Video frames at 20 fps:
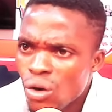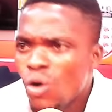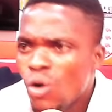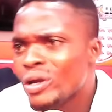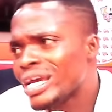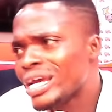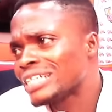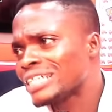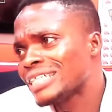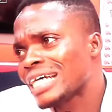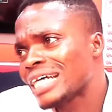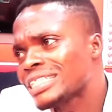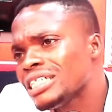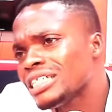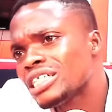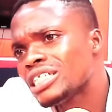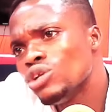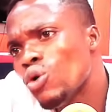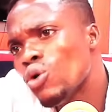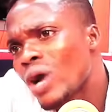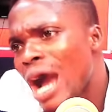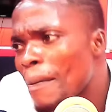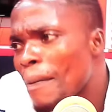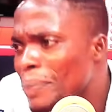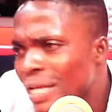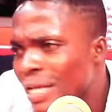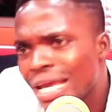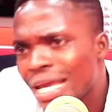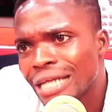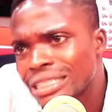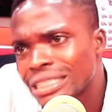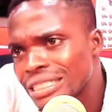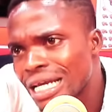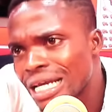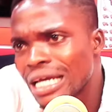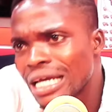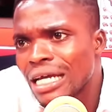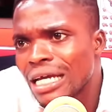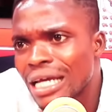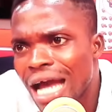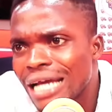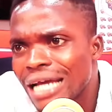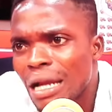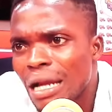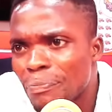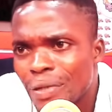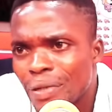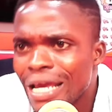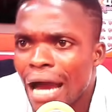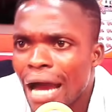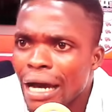Oh yes, now since a local player to say Ghana player.